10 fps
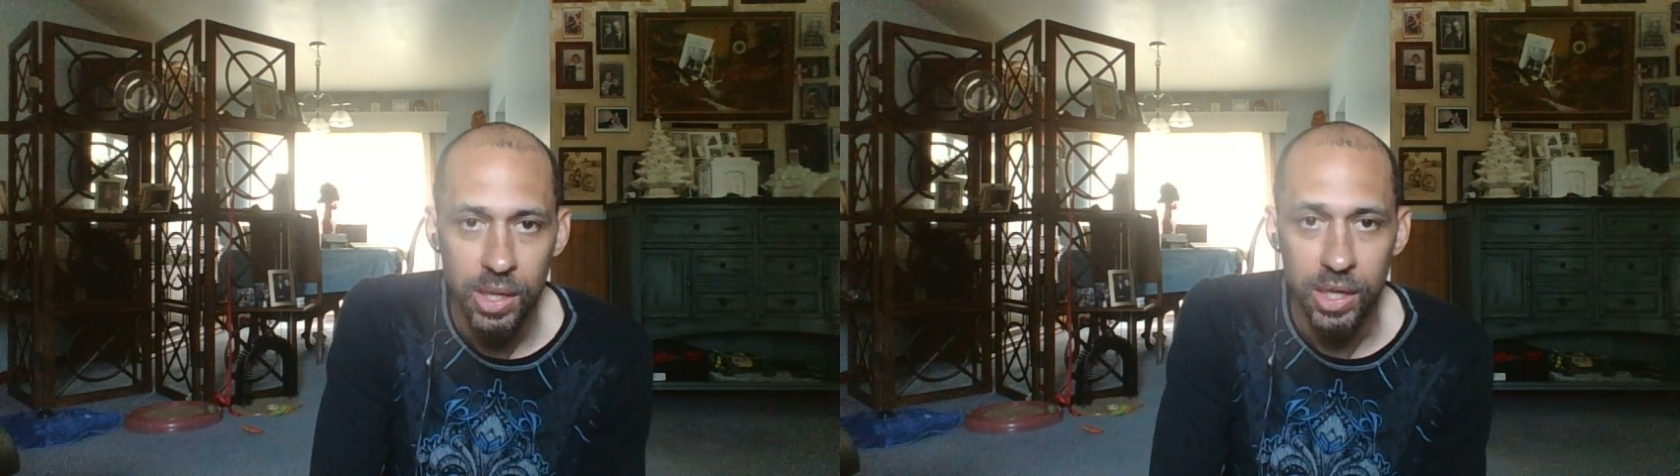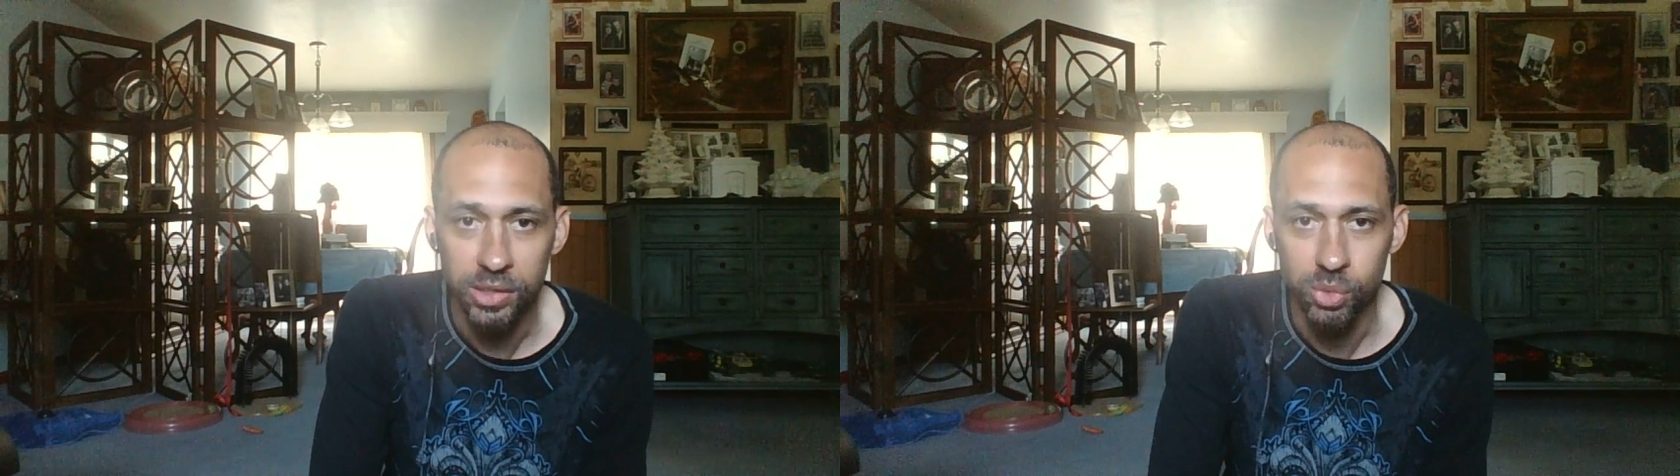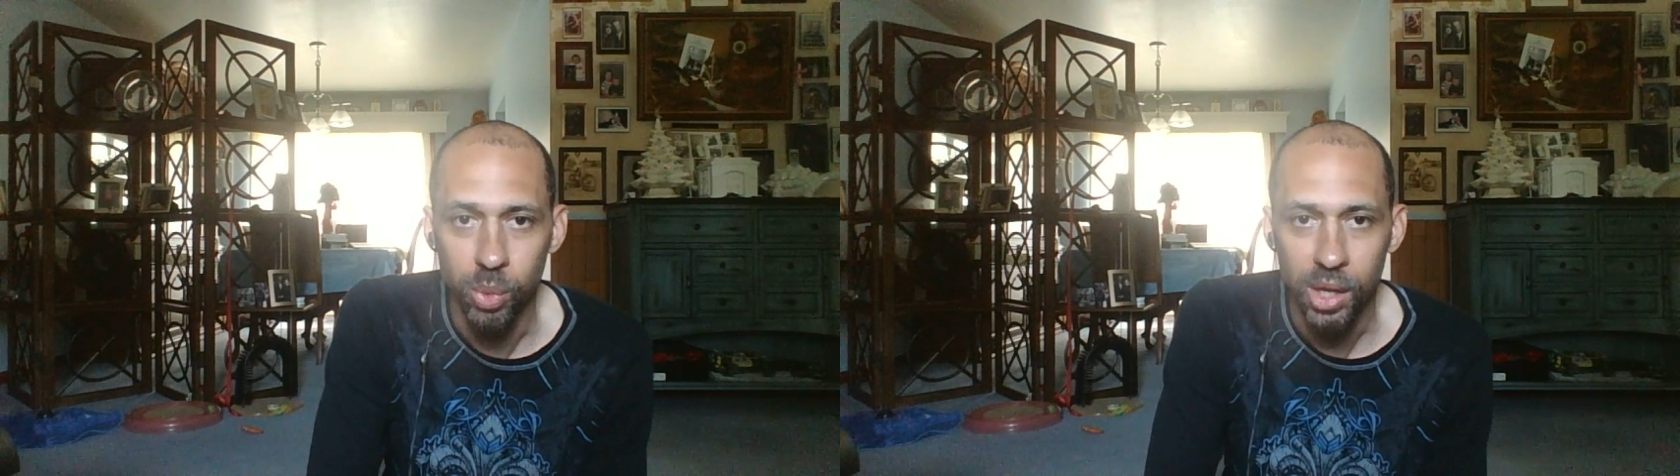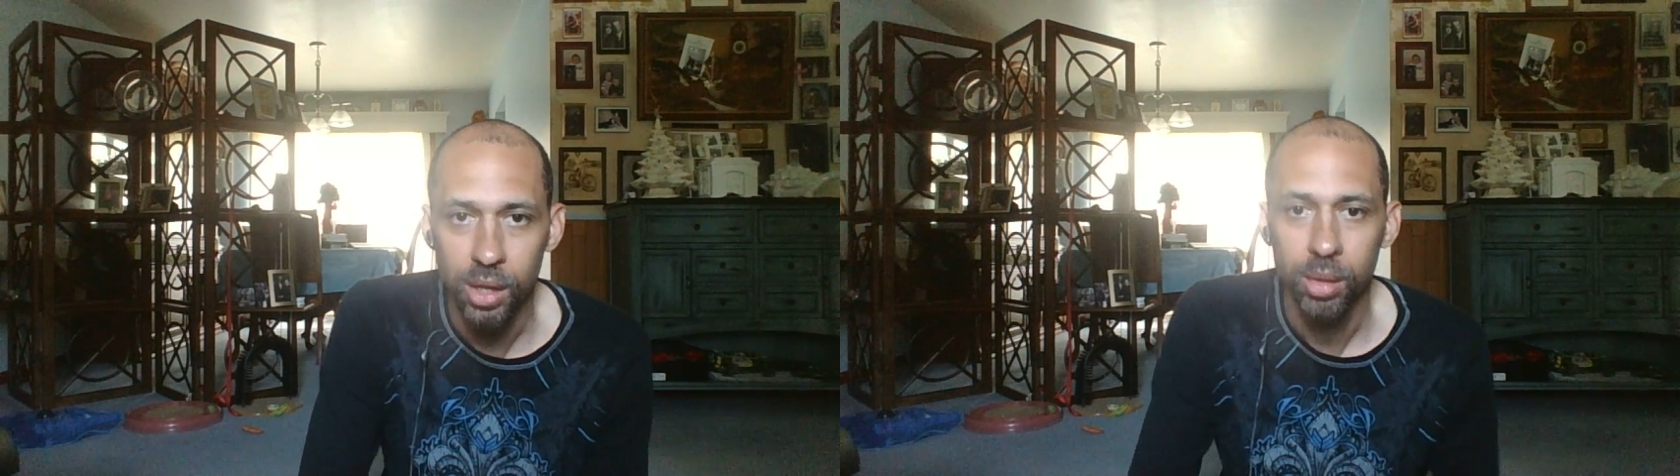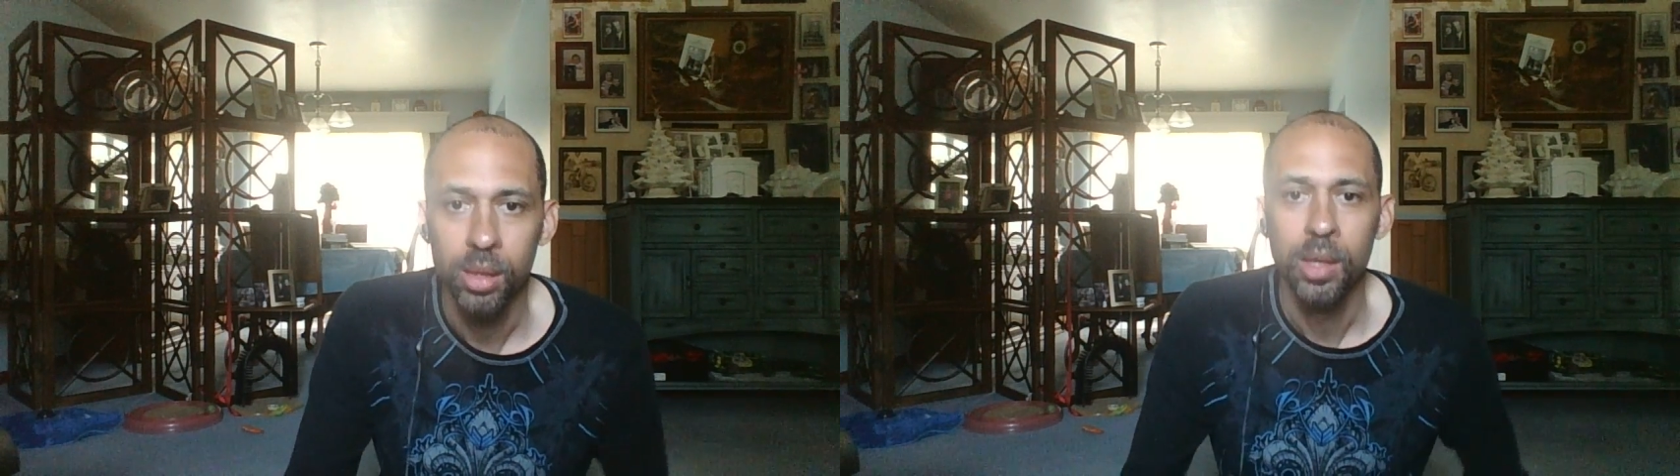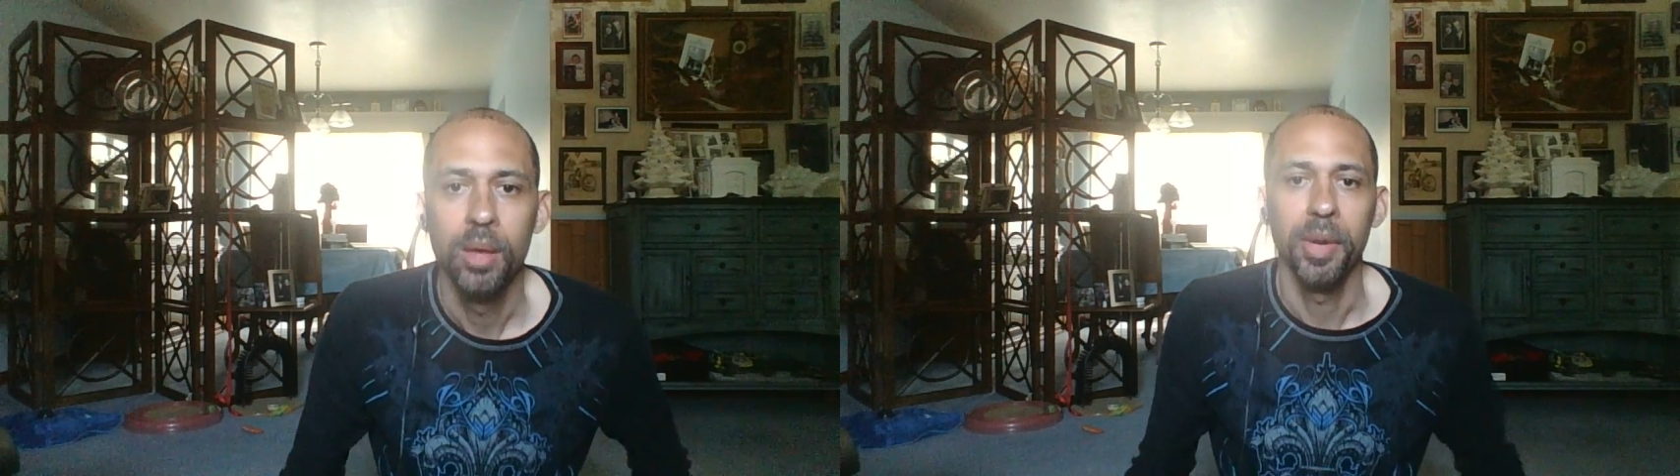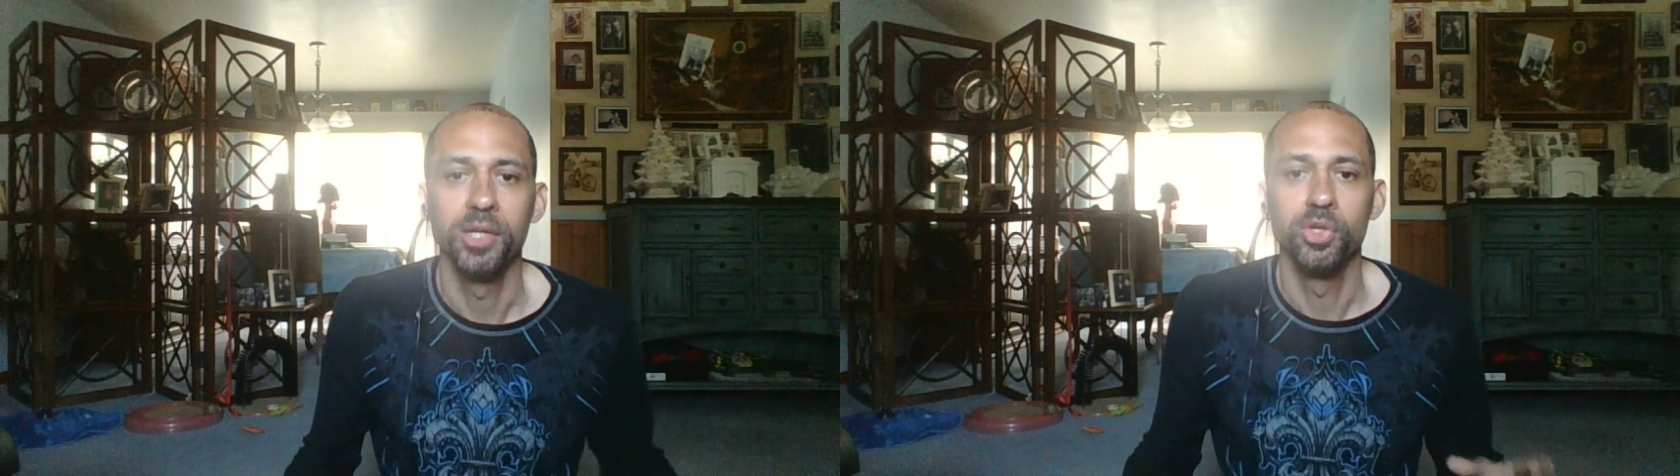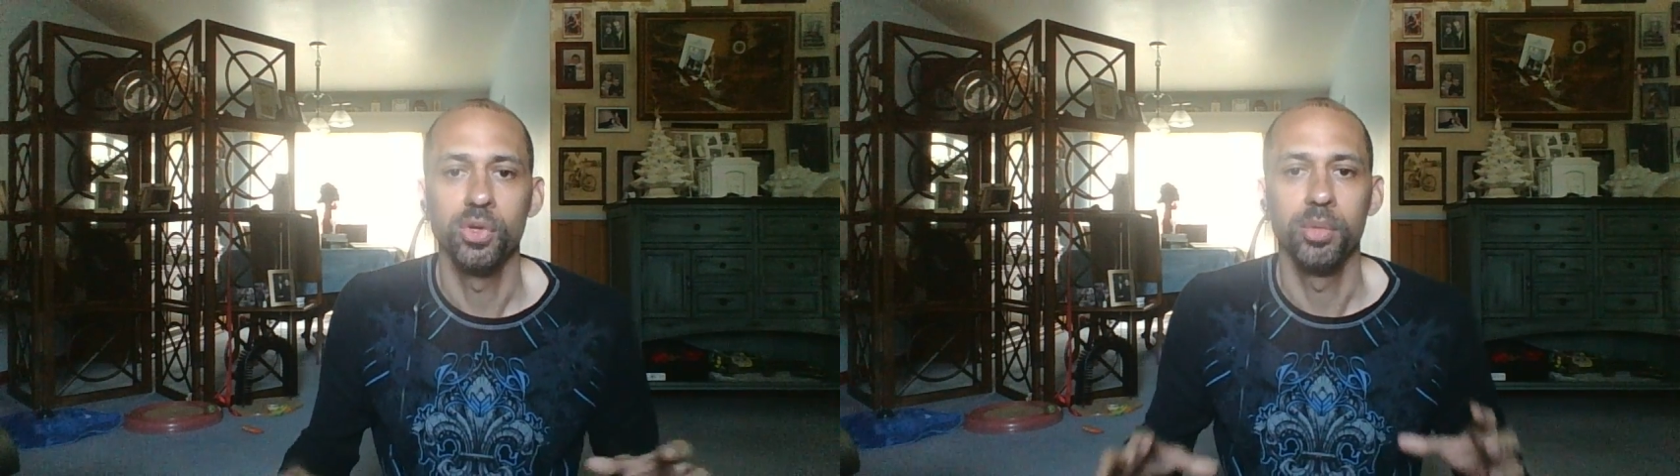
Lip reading: as well by doing